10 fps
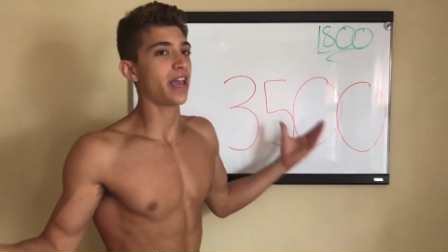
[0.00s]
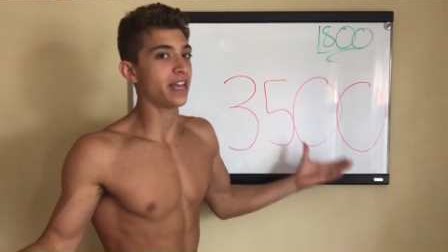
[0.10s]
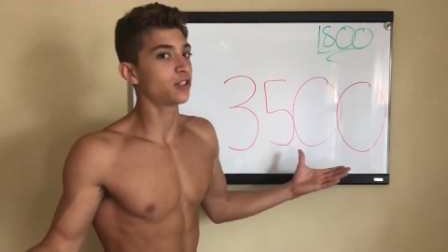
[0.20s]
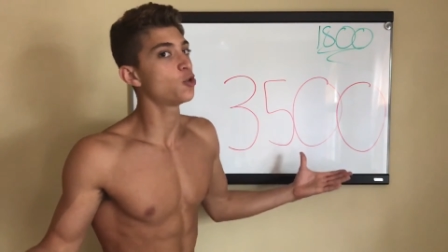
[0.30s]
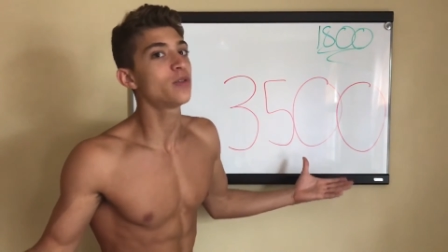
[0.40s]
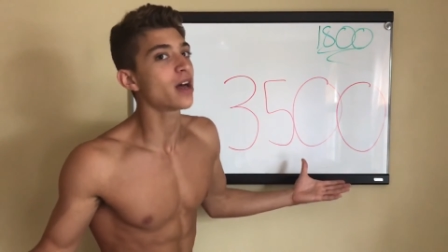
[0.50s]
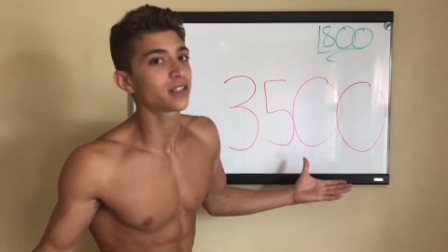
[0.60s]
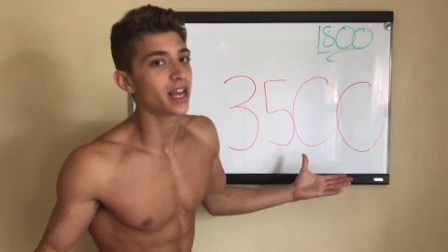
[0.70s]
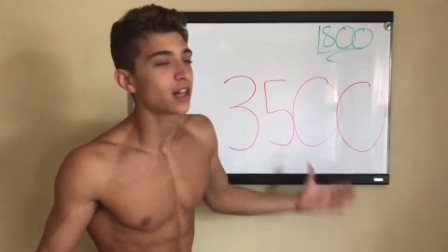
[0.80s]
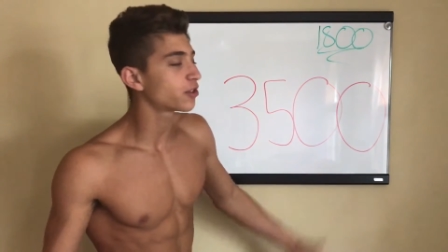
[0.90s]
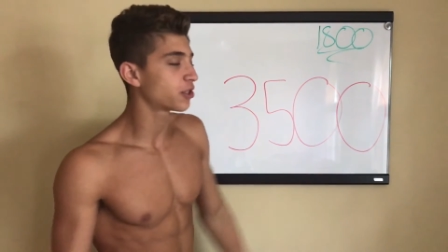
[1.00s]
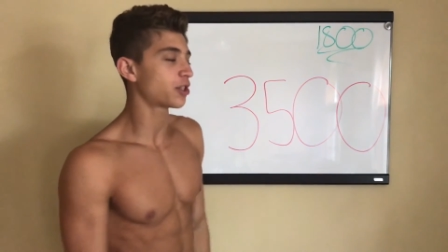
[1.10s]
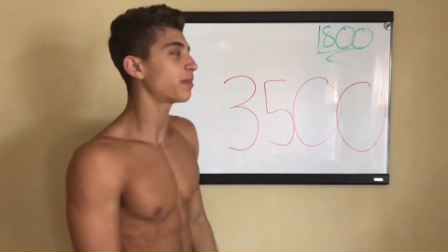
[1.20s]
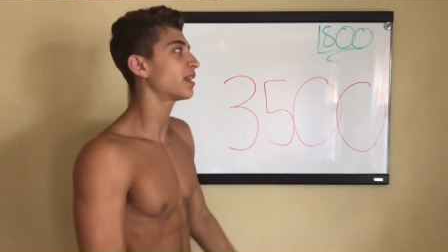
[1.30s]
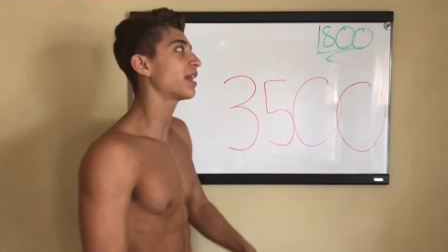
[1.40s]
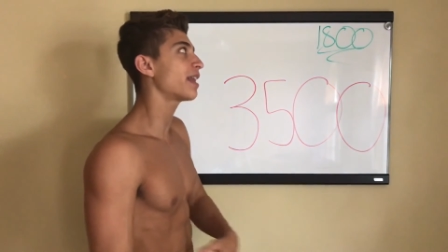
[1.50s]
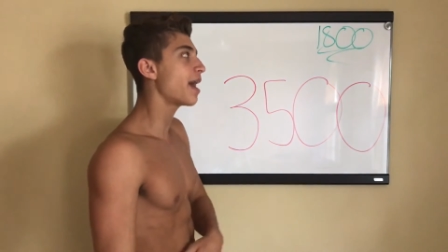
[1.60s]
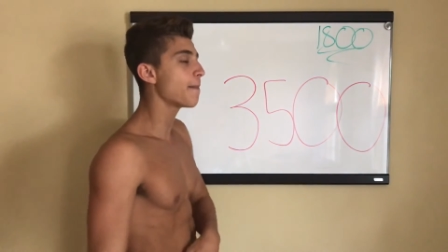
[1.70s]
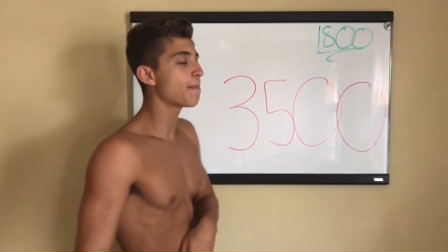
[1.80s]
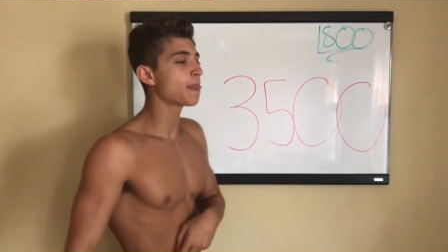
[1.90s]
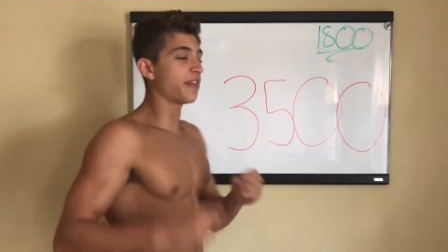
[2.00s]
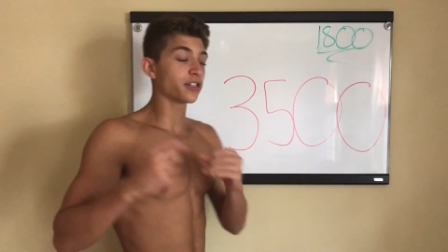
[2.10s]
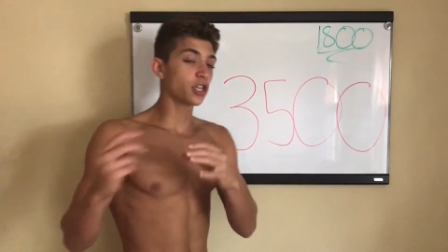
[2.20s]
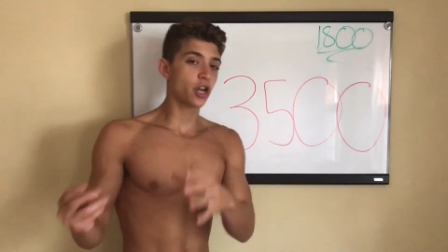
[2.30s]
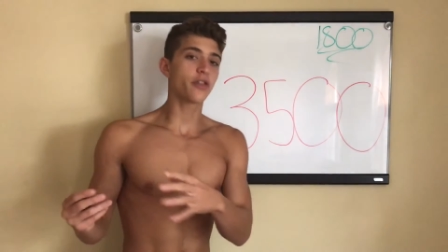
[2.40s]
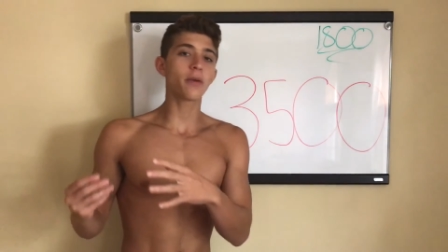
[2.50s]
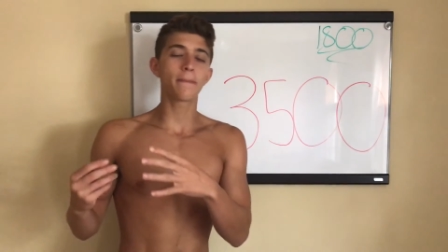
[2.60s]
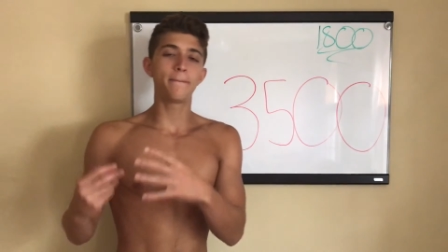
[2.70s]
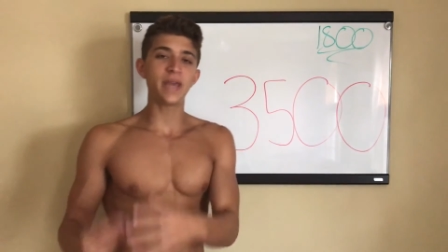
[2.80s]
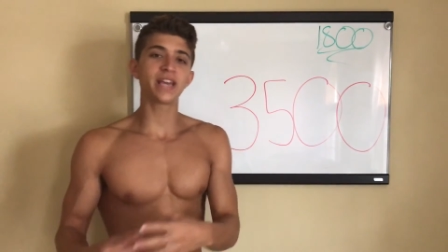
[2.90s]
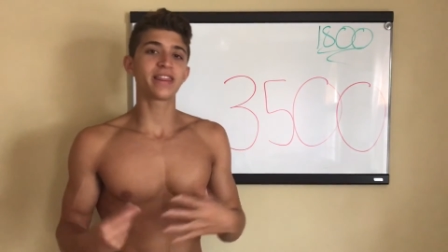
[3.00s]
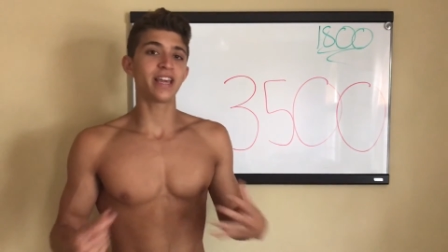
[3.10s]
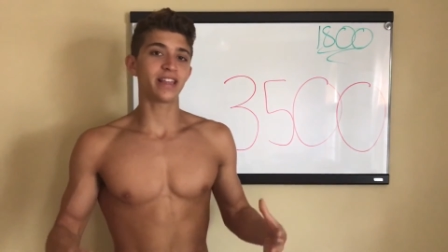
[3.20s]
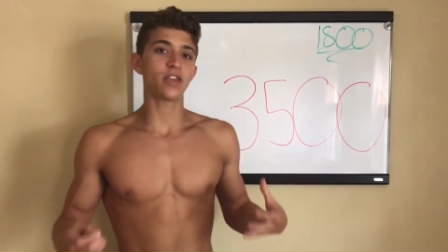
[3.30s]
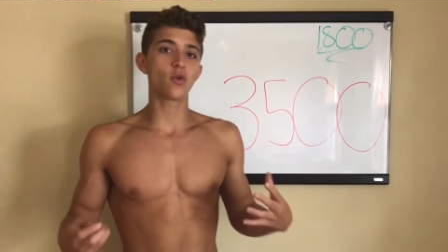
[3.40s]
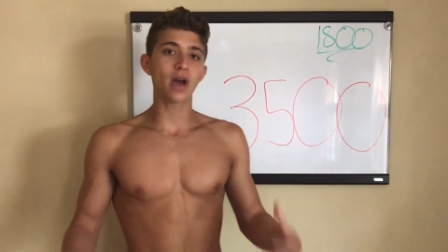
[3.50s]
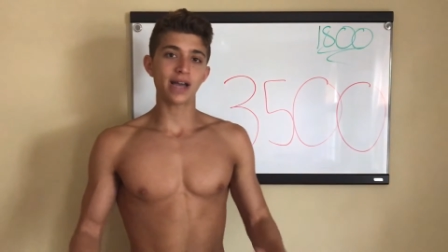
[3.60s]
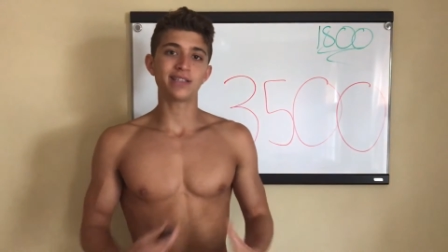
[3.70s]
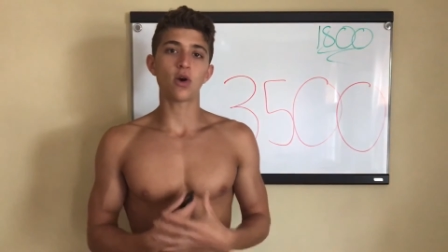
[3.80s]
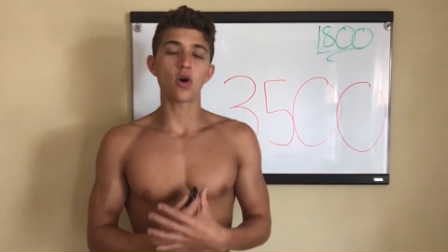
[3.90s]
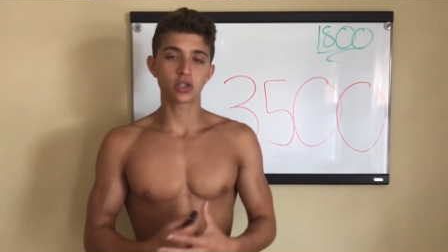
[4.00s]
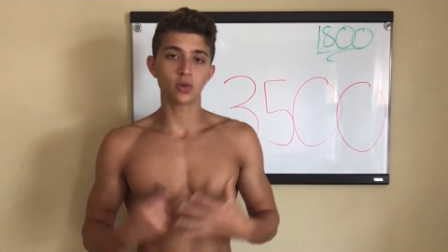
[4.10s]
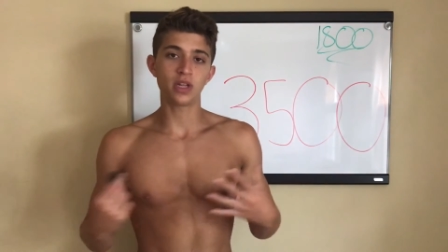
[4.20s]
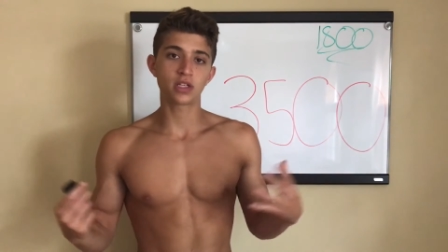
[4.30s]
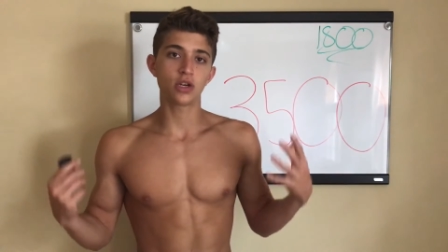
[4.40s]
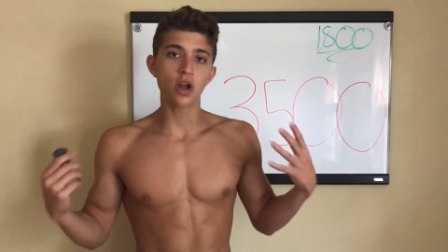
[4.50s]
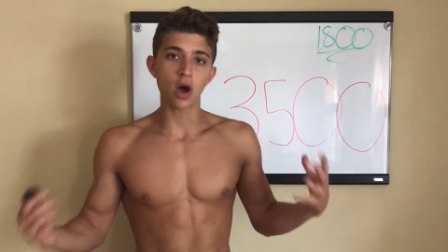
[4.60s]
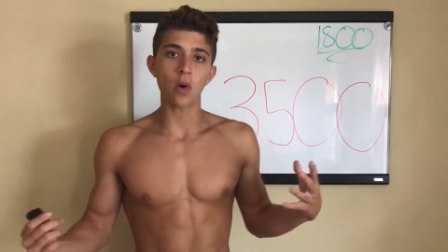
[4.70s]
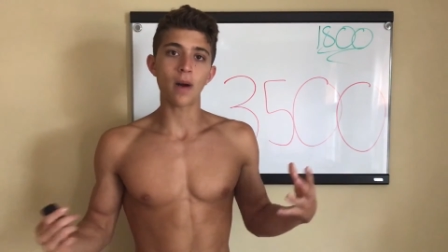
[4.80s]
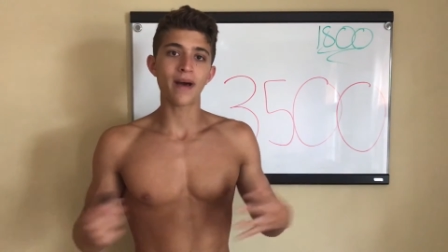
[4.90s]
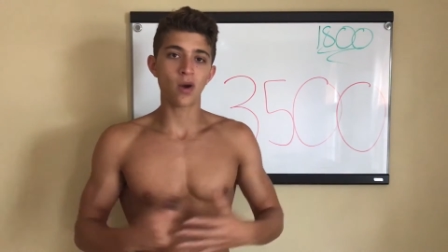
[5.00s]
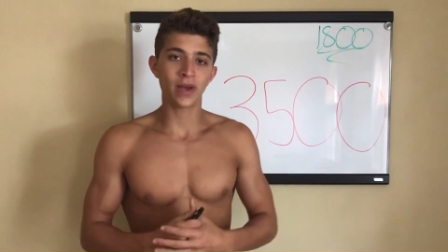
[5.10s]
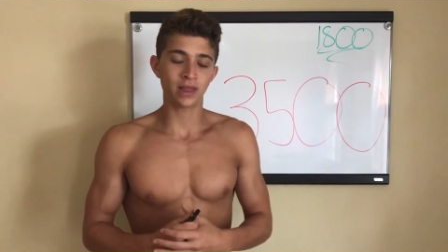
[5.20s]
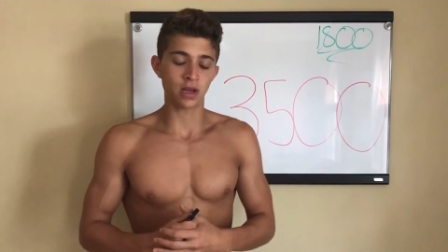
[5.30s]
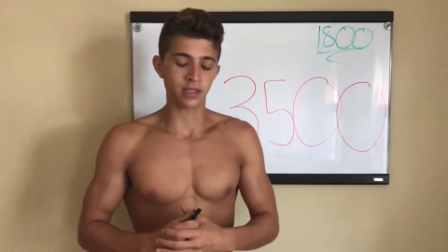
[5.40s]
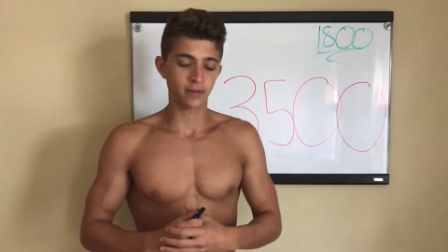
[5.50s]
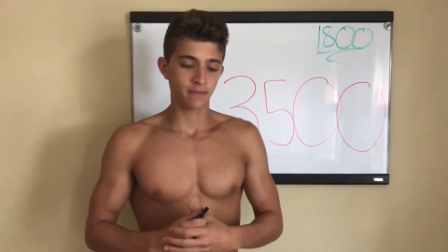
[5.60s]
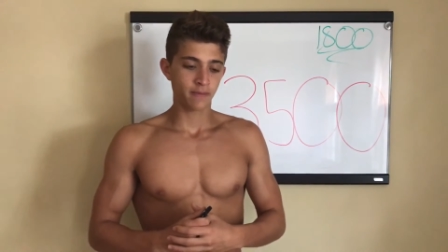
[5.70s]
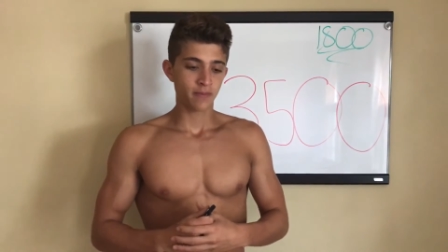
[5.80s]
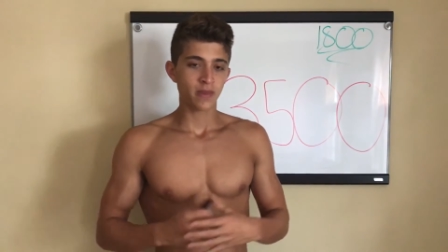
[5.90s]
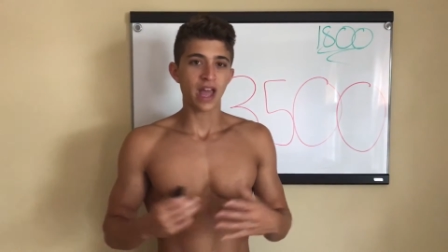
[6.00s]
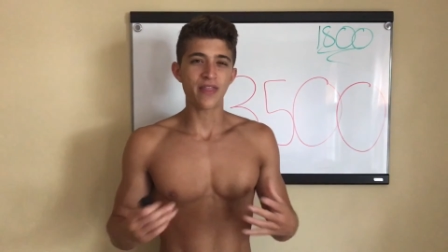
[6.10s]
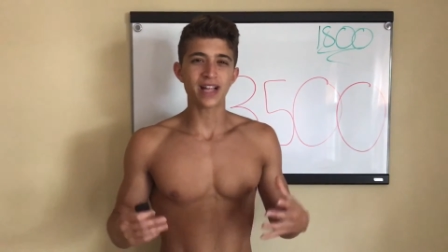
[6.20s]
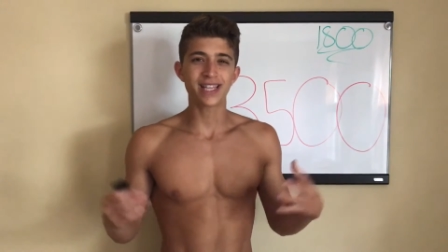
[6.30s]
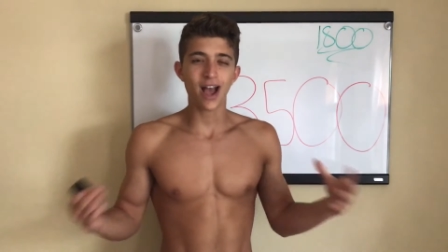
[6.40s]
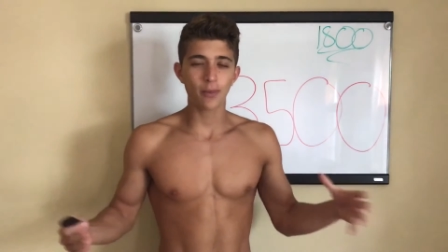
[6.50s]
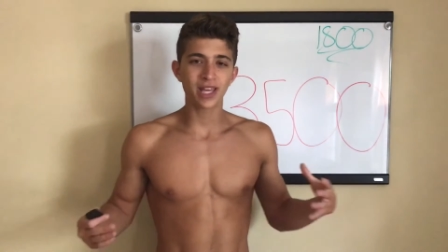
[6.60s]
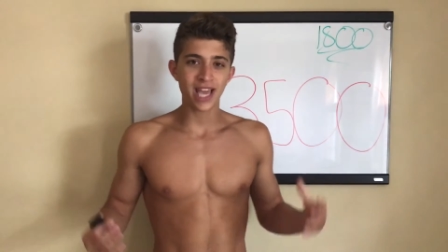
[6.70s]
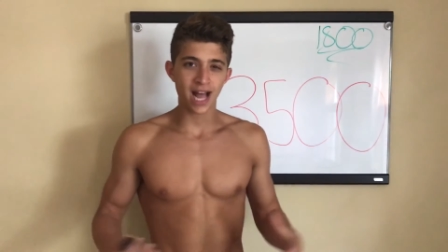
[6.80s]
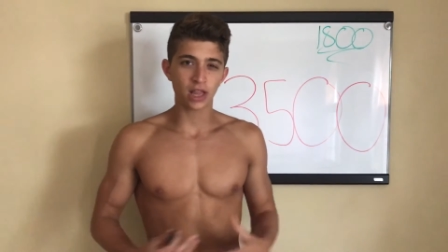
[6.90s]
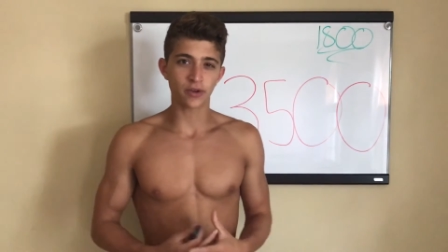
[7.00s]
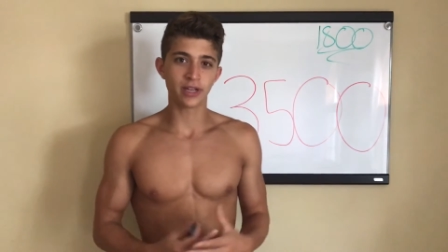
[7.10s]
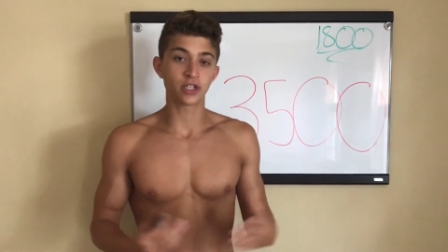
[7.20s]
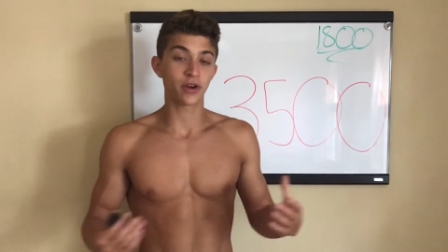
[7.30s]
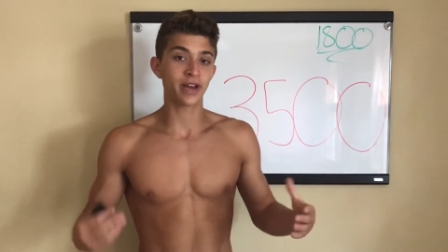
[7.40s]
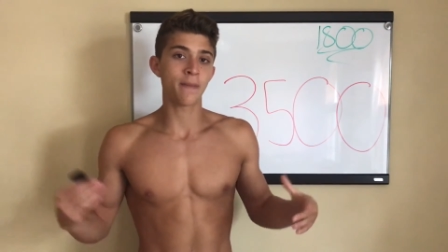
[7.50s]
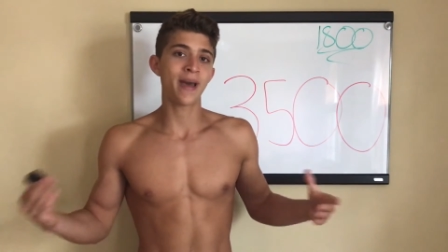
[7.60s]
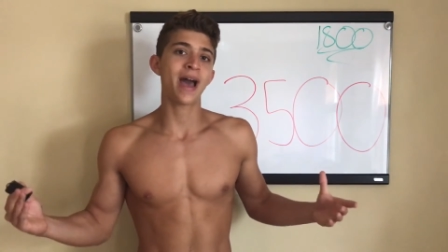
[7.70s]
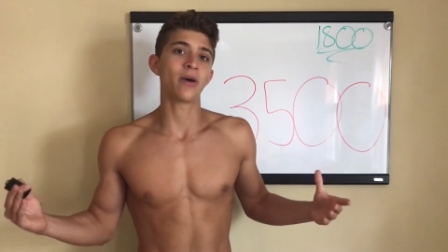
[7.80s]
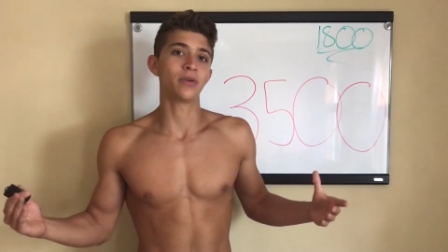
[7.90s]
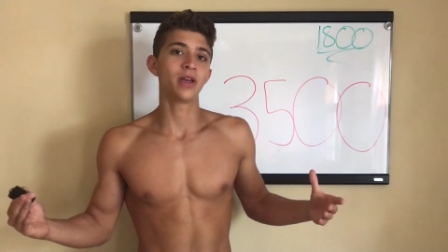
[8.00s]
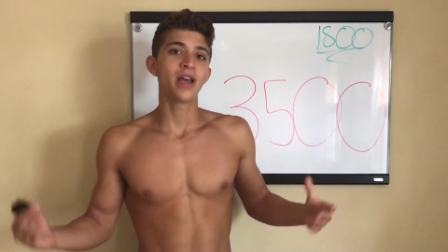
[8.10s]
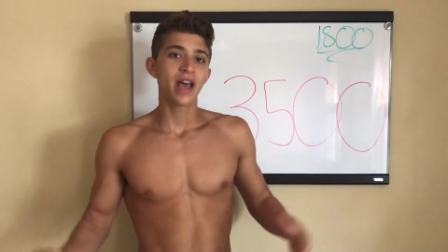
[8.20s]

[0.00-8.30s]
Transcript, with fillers: ate two thousand calories or something like that?" If there's another big thing that you guys also need to know about weight loss, and that's how many calories are in a pound.